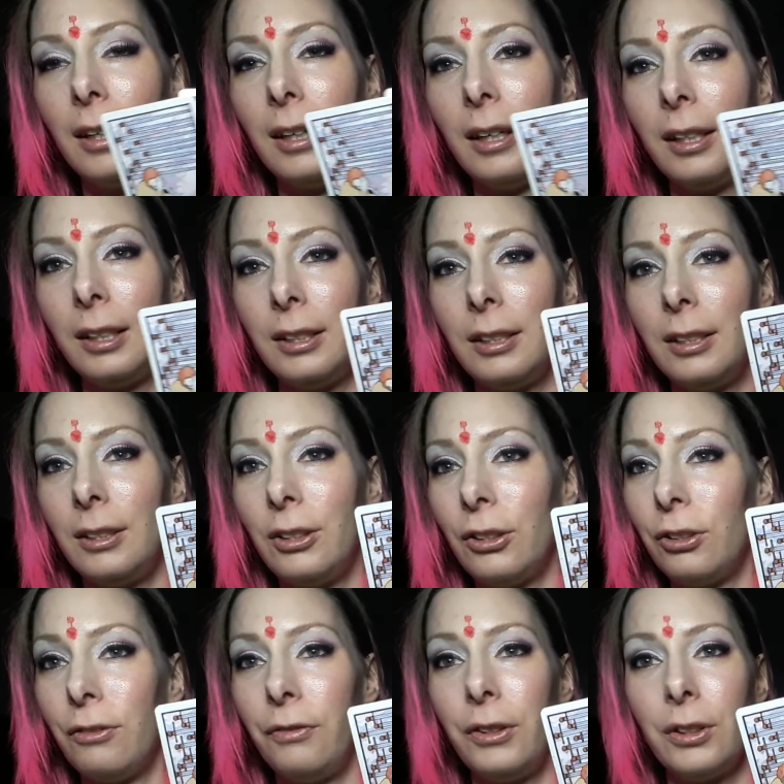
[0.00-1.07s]
It
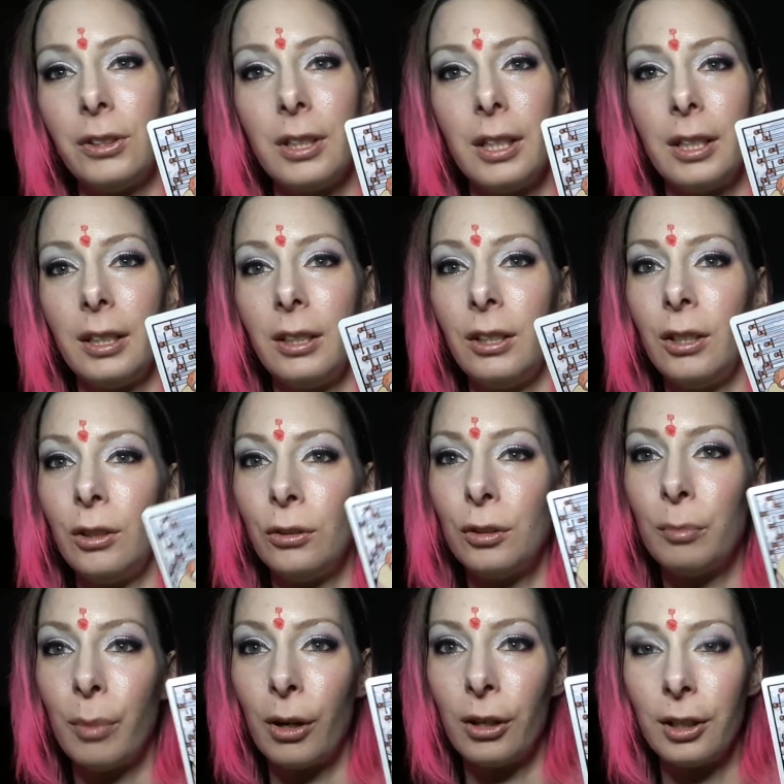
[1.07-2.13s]
just feels like a huge
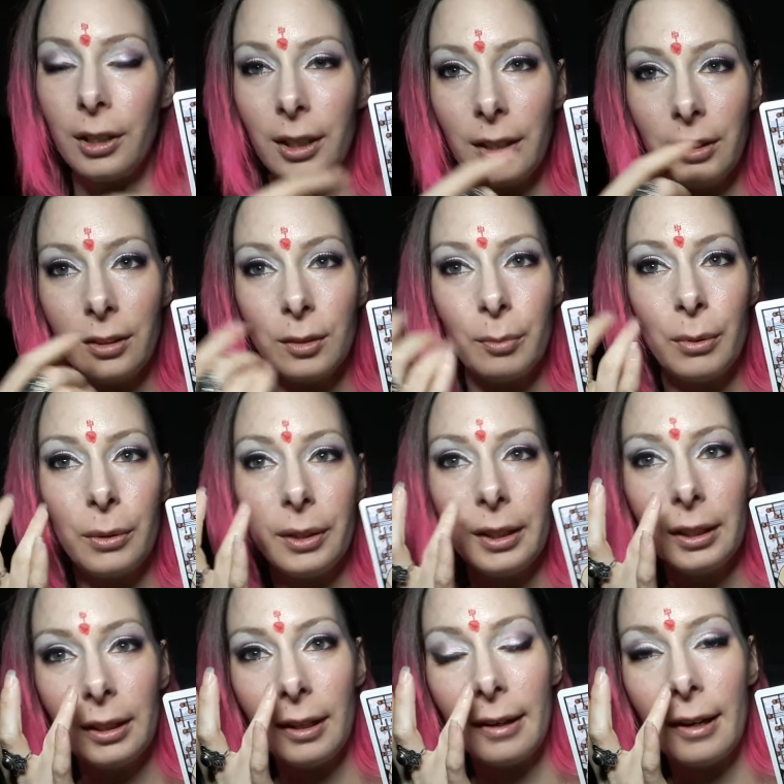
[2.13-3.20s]
burden at this
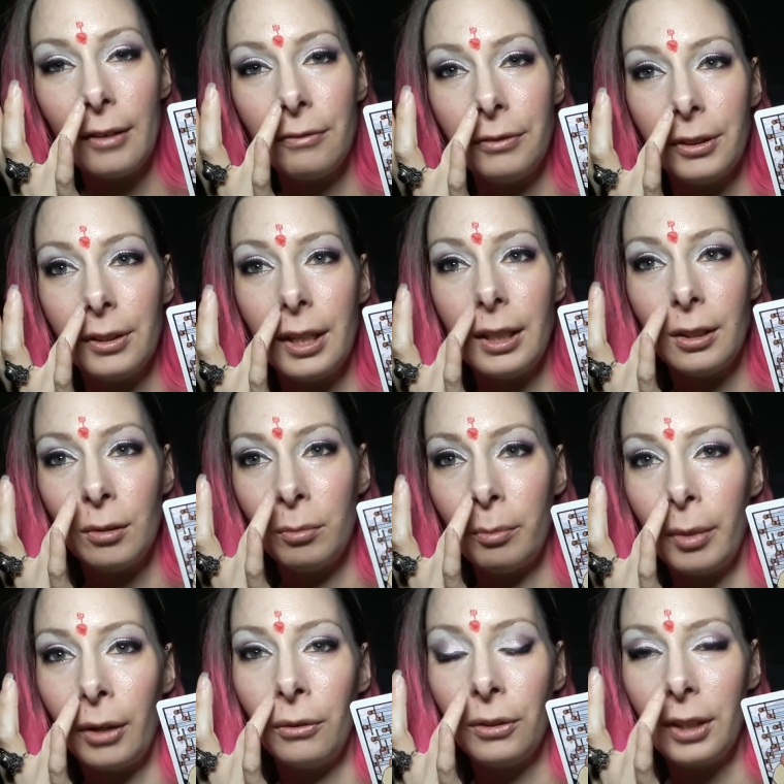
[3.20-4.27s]
point. I feel like you
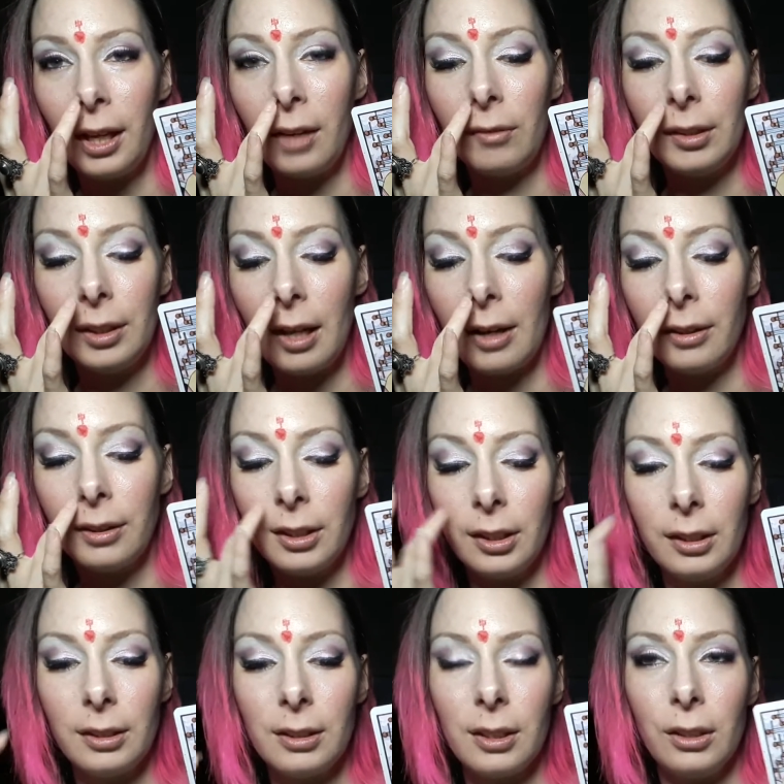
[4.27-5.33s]
both have a lot of
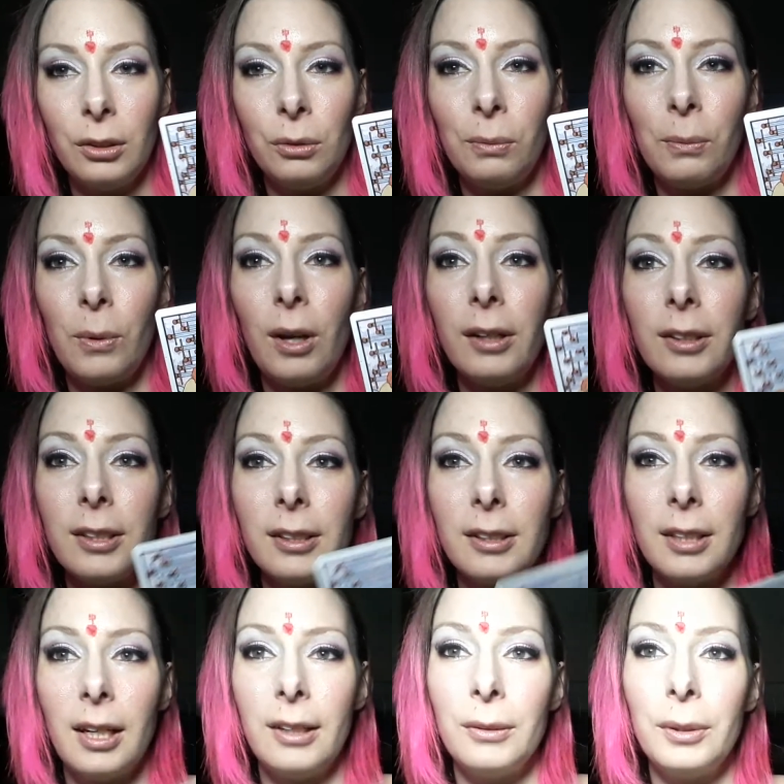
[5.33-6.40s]
things that you want to
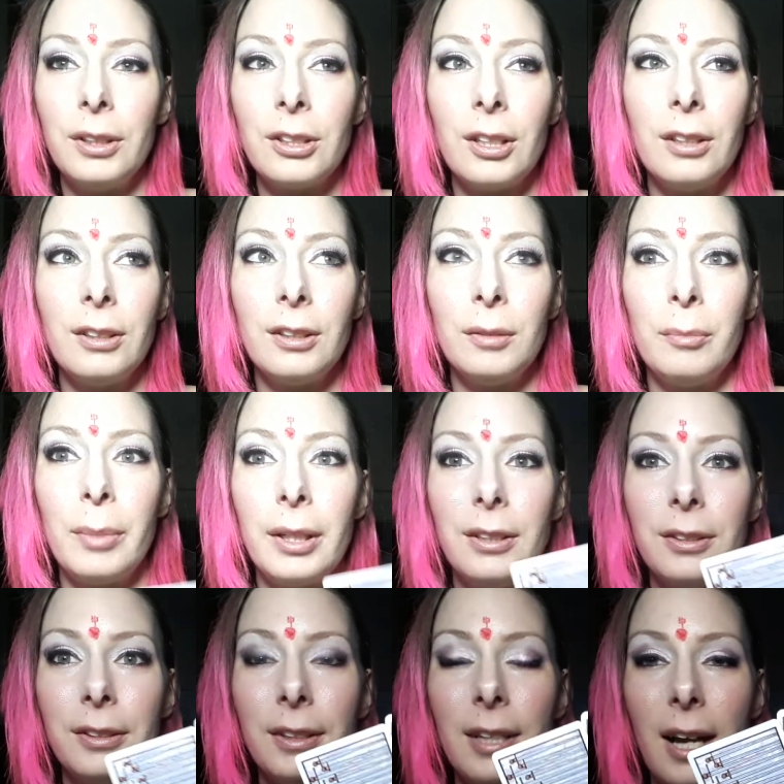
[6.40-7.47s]
say to each other, but you're
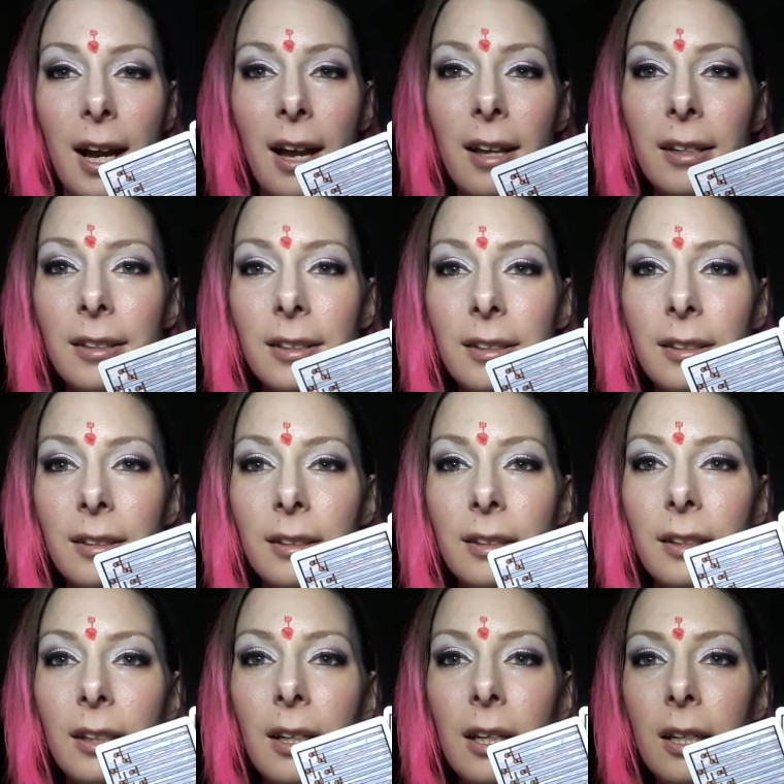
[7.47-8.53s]
not.
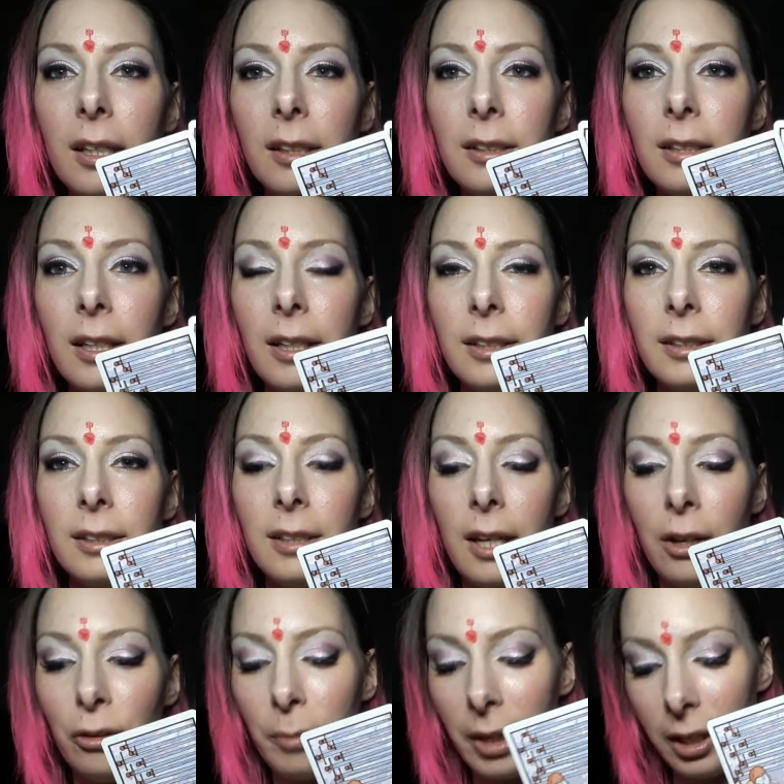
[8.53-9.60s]
It's like a
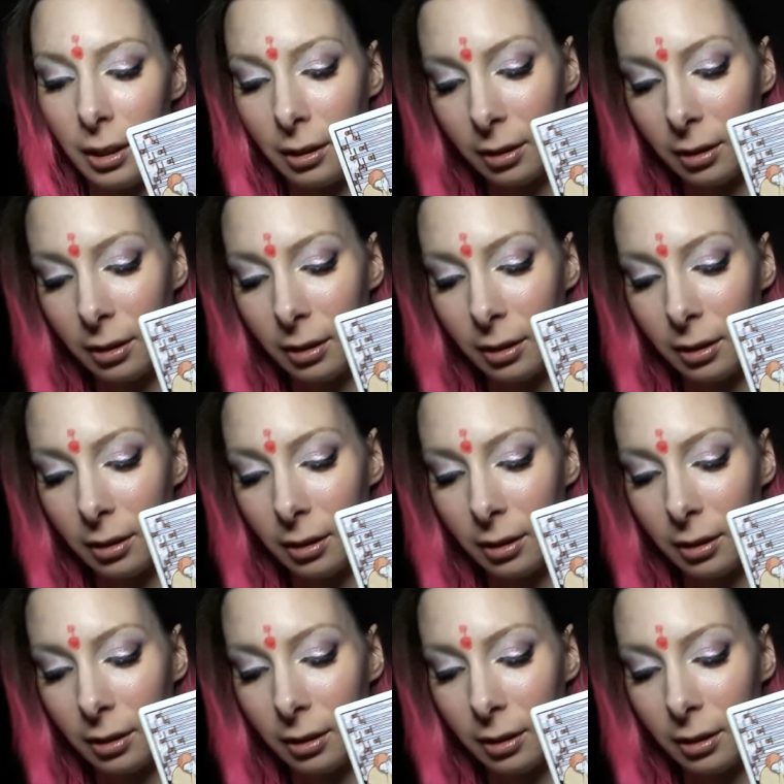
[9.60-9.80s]
stalemate.